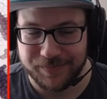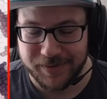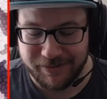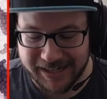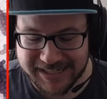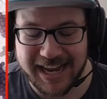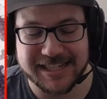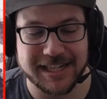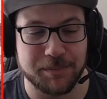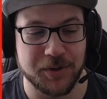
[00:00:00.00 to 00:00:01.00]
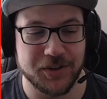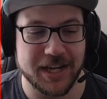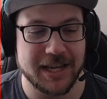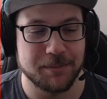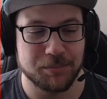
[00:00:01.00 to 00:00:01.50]
fantastic
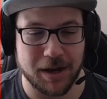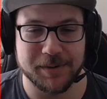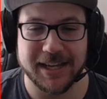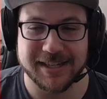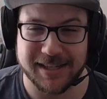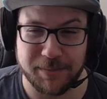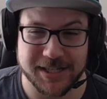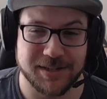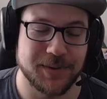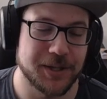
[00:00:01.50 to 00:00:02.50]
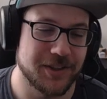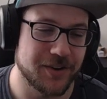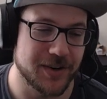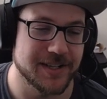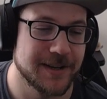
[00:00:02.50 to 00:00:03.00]
ability. Probably, like I said, the best ability
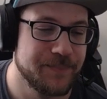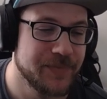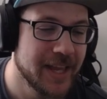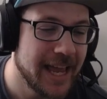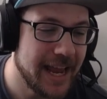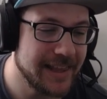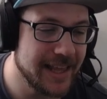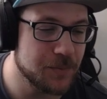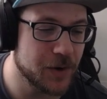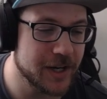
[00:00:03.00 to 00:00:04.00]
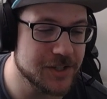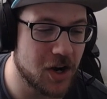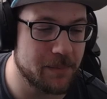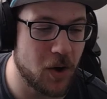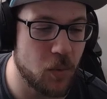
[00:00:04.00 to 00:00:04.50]
there is. And then we're going to
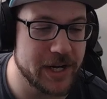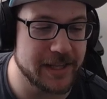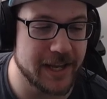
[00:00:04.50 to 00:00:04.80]
talk about winning the